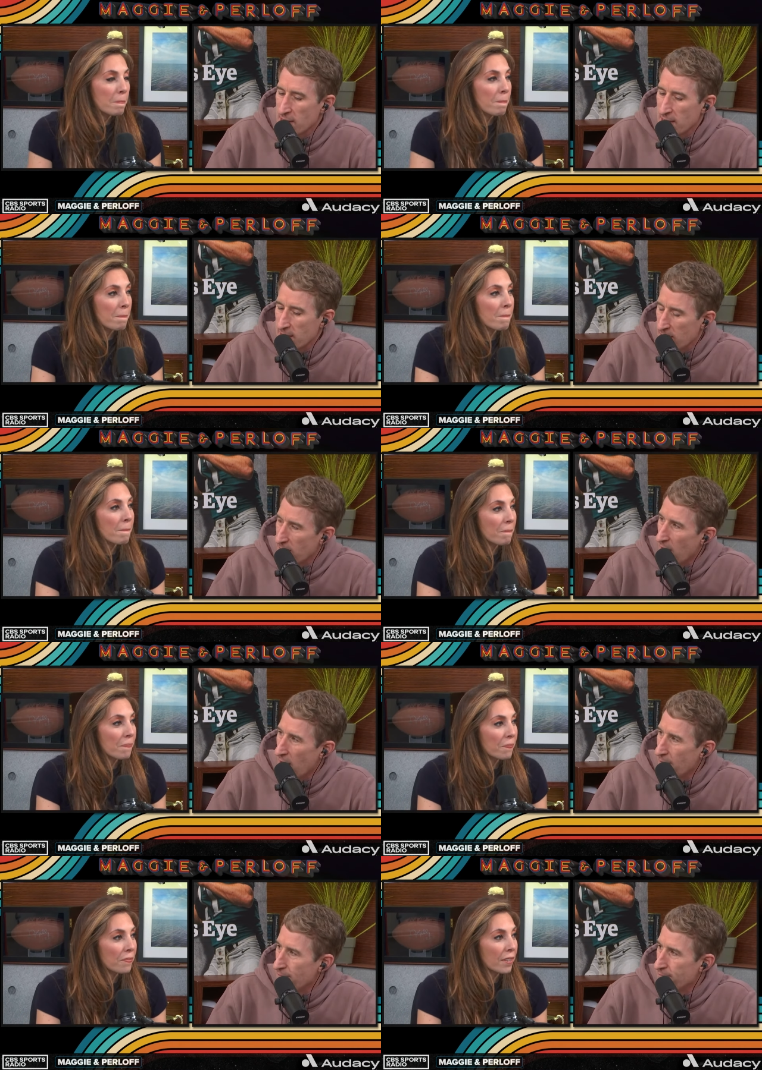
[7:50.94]
Speaker 1: the
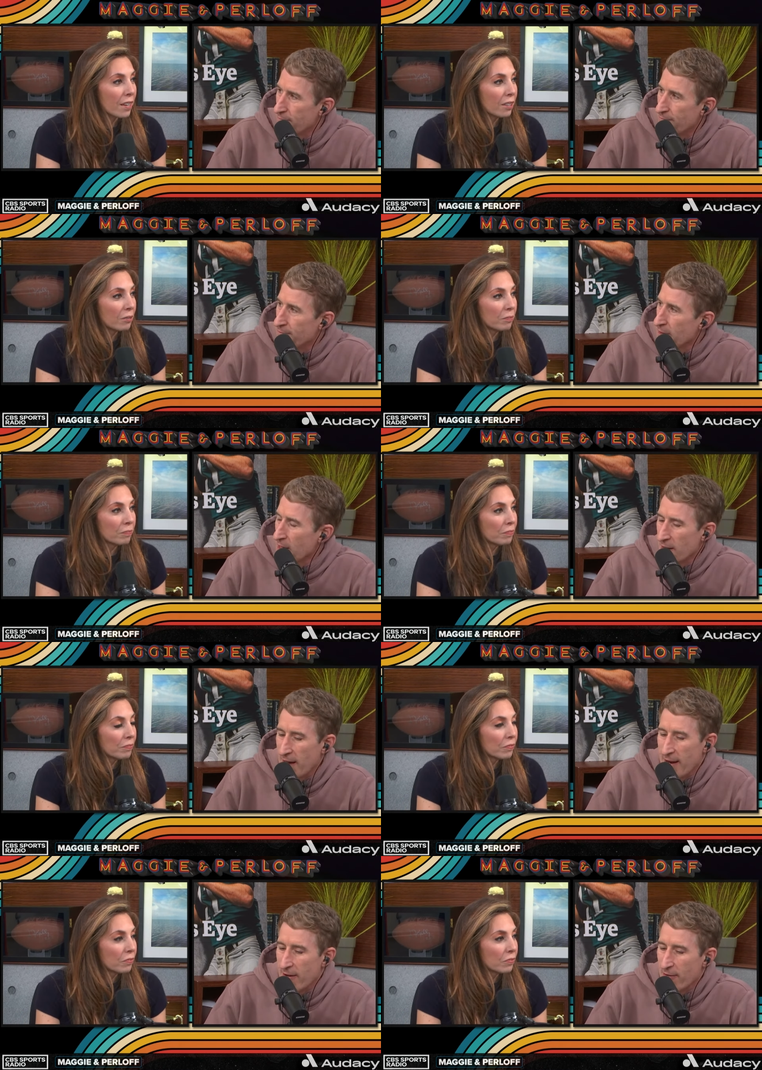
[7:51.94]
um, I
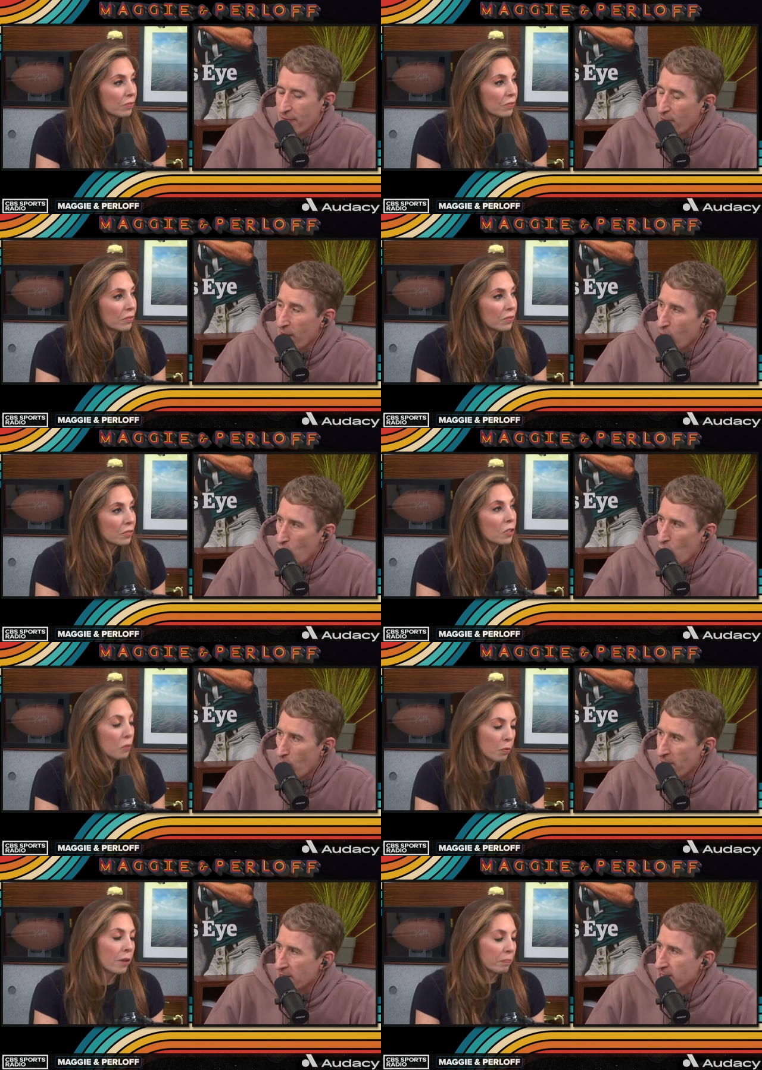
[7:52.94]
don't know, the Valero
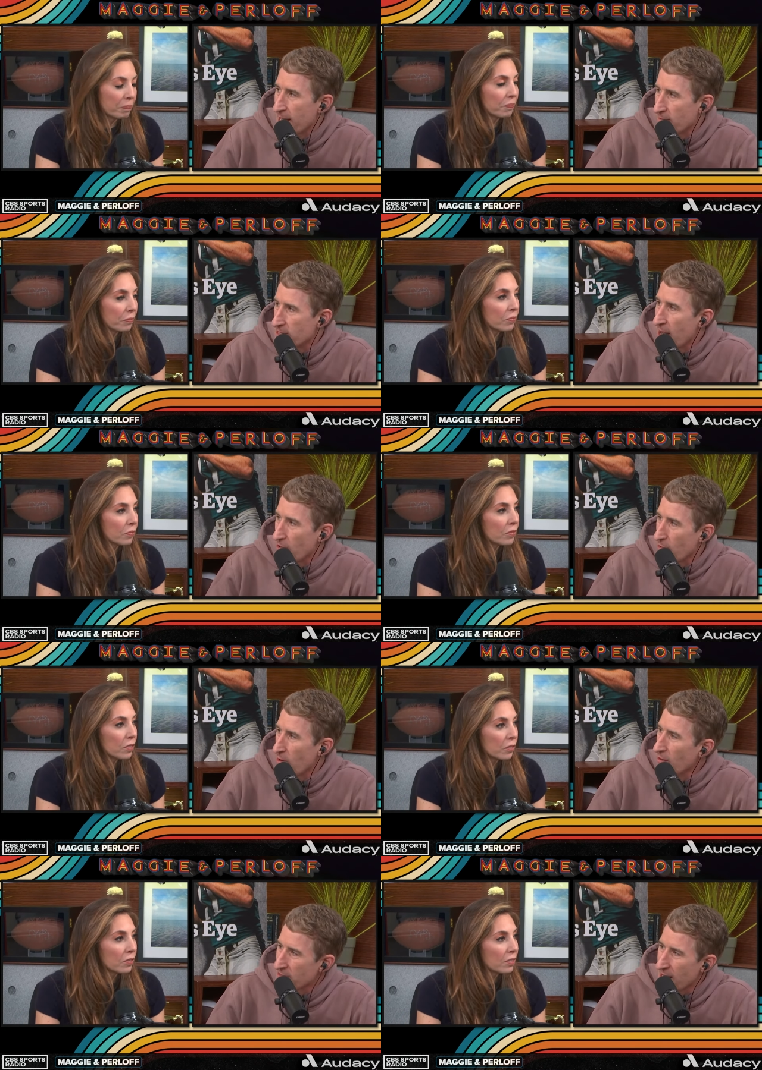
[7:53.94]
Open right. and say Saudi
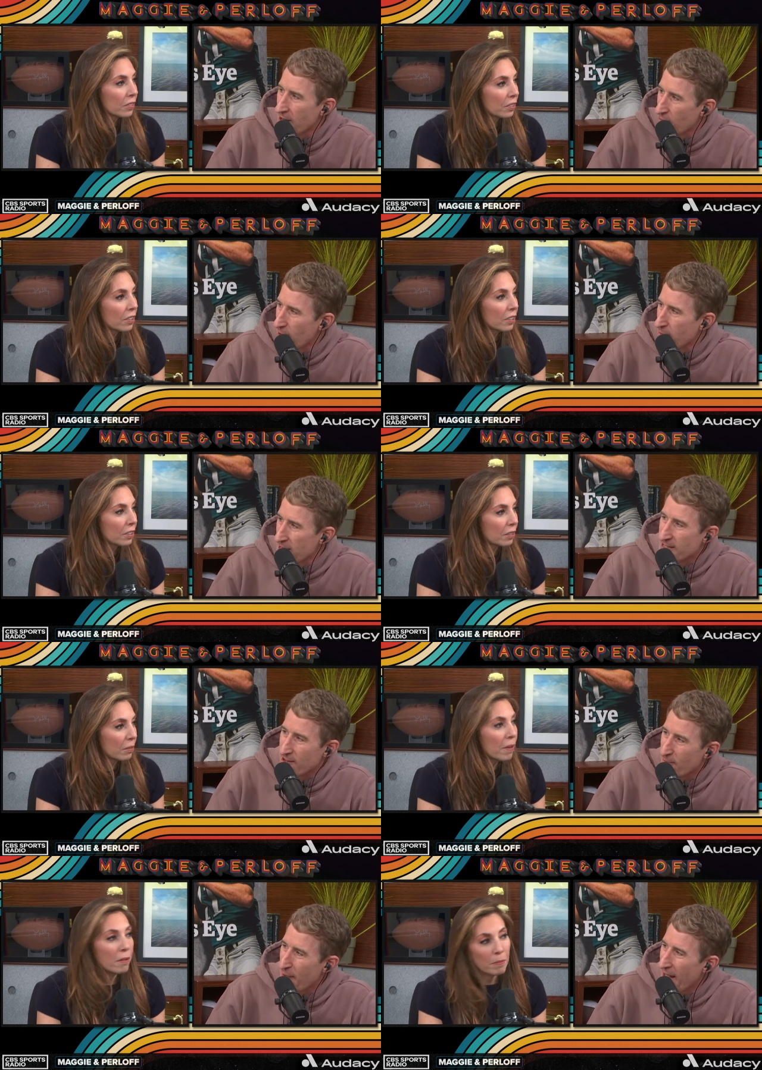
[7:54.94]
oh Saudi Arabians
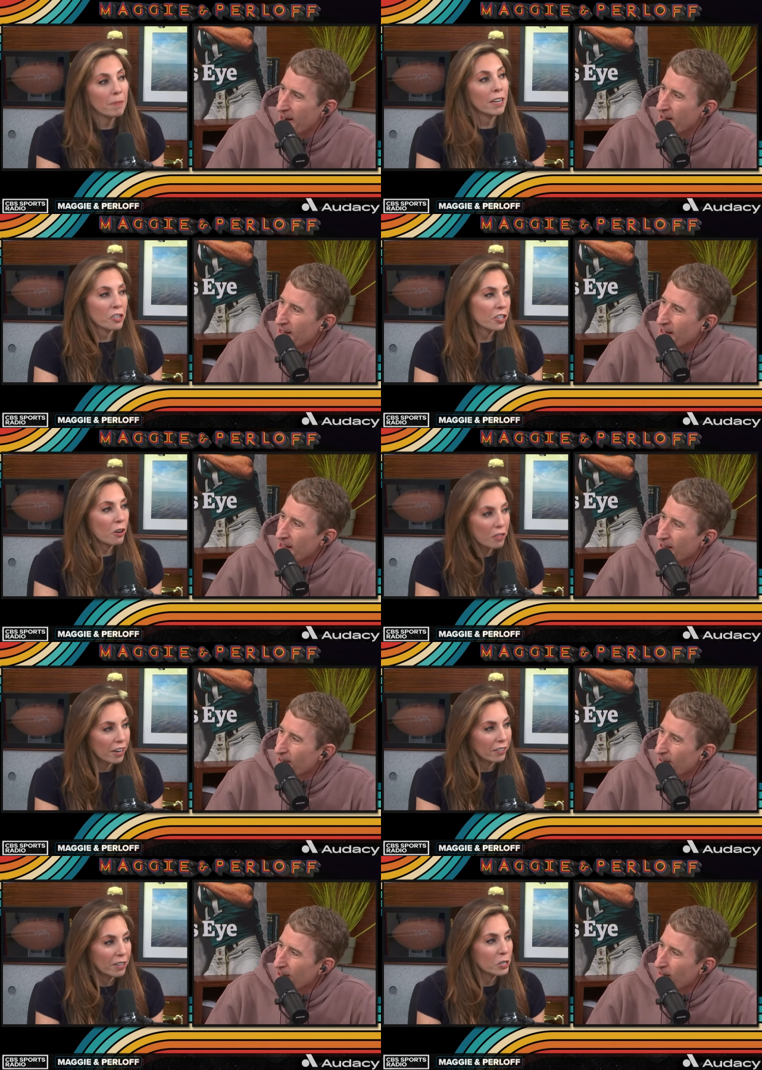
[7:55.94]
aren't bad. Maybe
Speaker 2: I should go
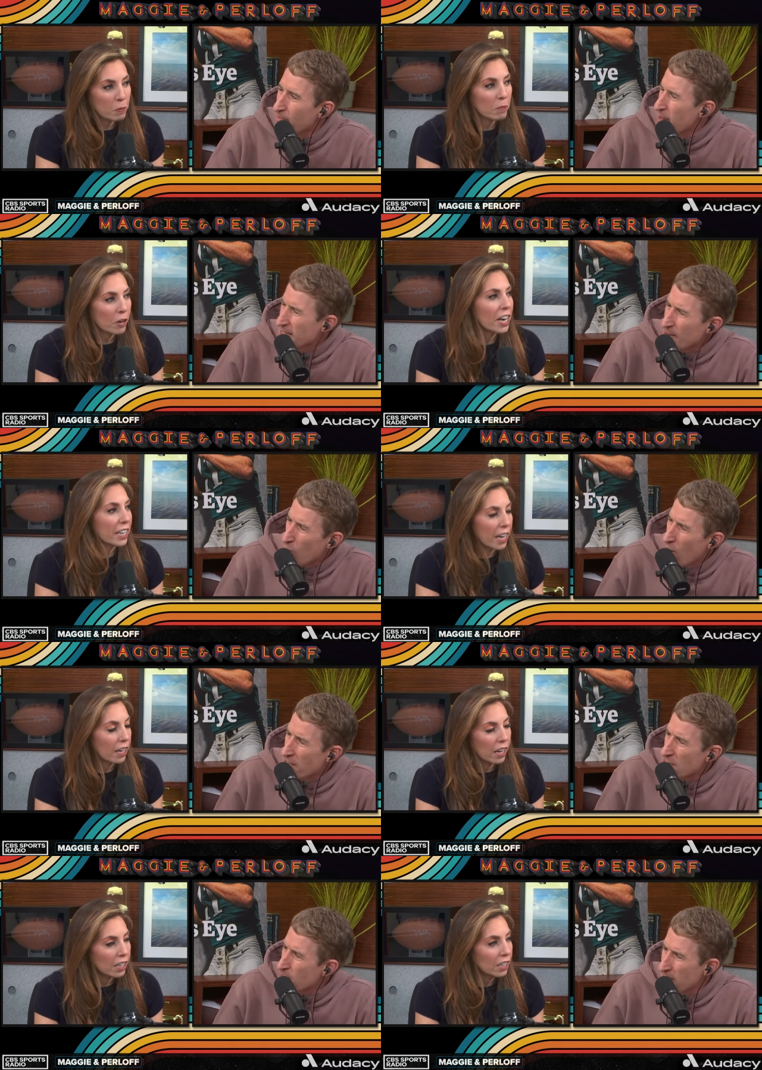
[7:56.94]
there on spring break. It, won't yeah. it
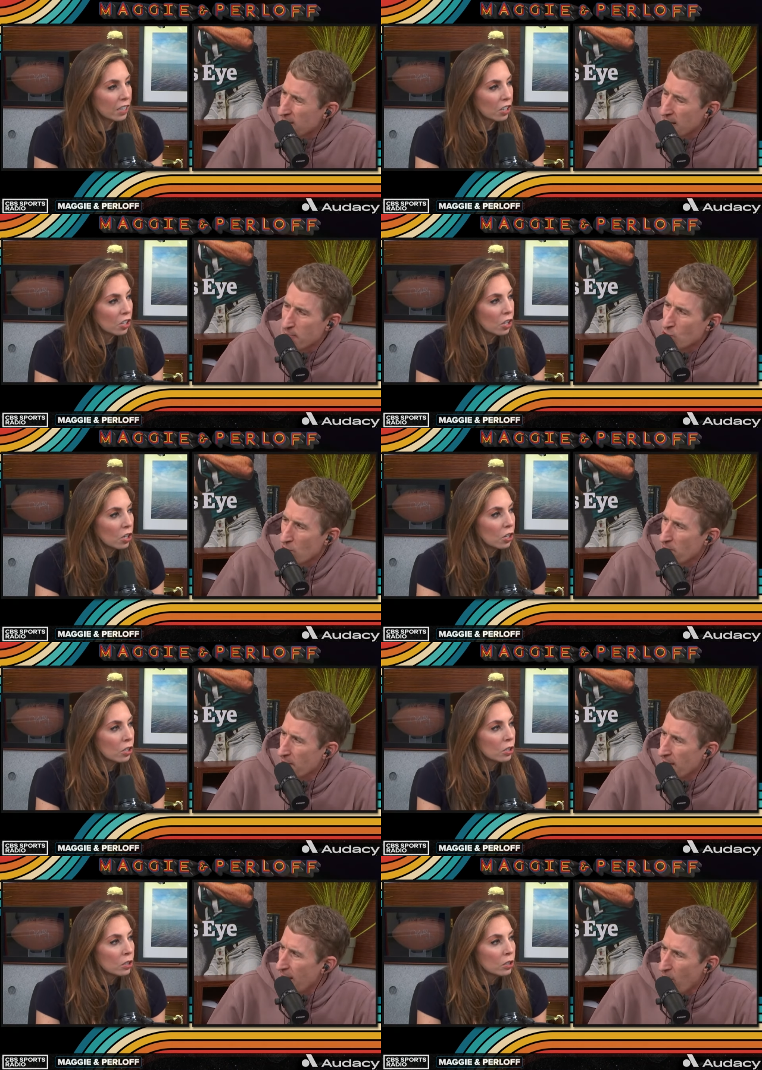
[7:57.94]
Speaker 1: just be the same tournament
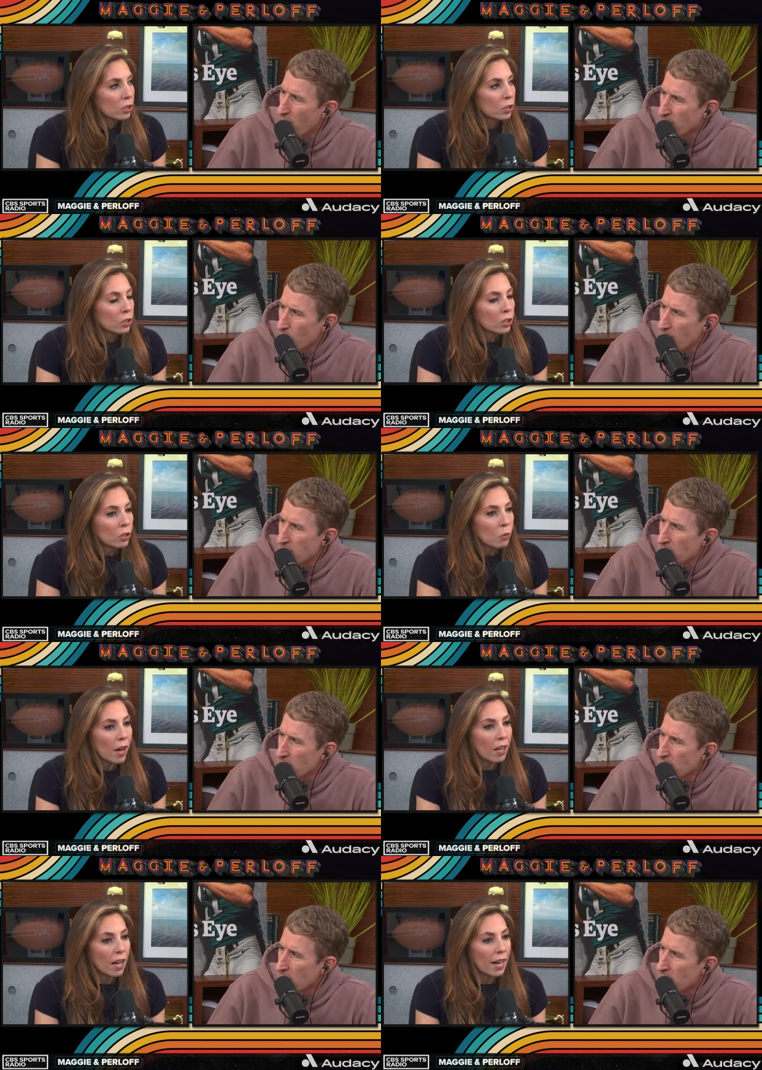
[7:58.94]
that I've always watched?
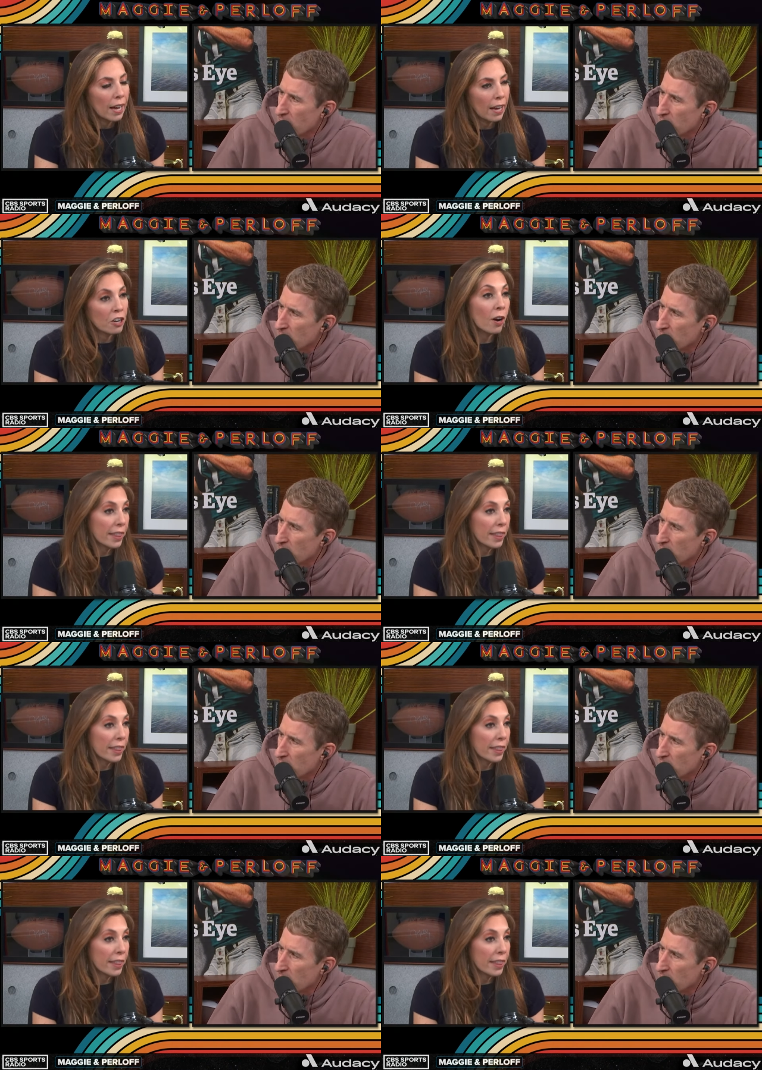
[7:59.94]
Speaker 2: Well, no,